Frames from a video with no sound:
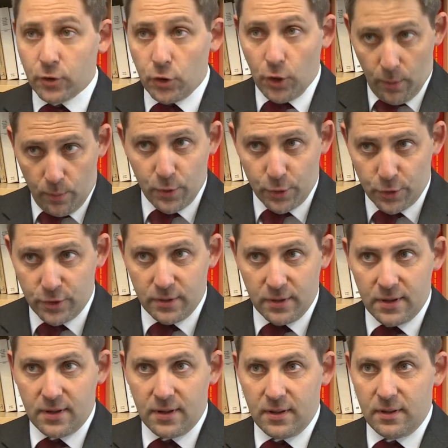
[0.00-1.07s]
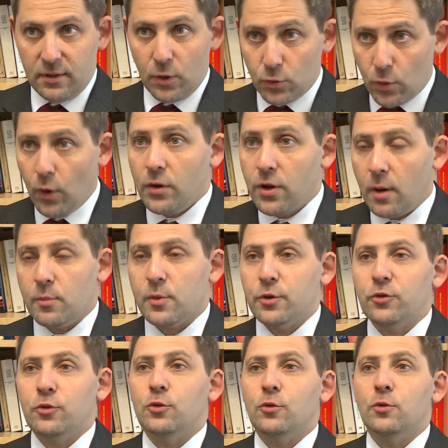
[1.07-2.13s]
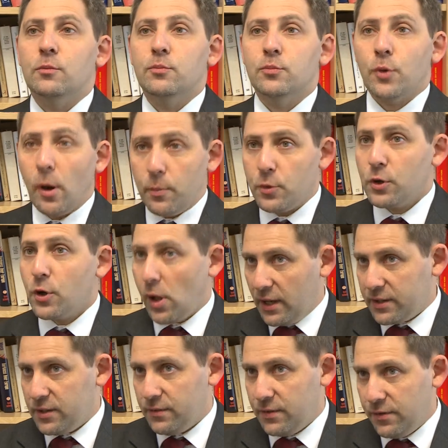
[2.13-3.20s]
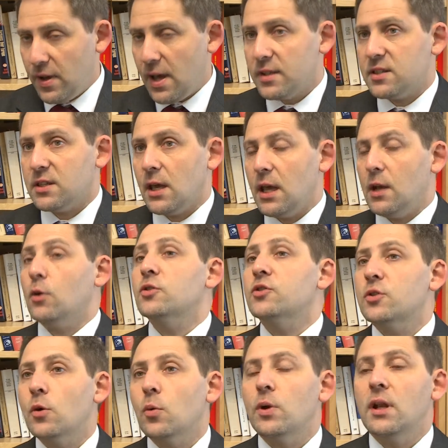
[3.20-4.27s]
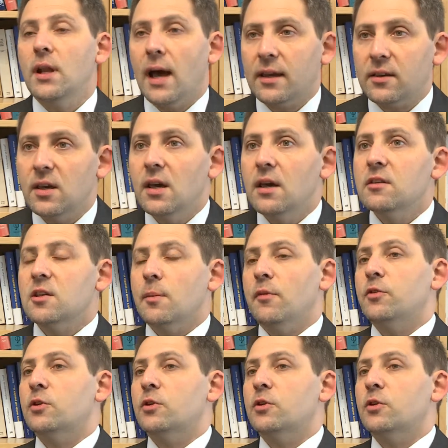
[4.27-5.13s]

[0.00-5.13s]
the numbers, the raw numbers to do proper collective defense, and also we lack some of the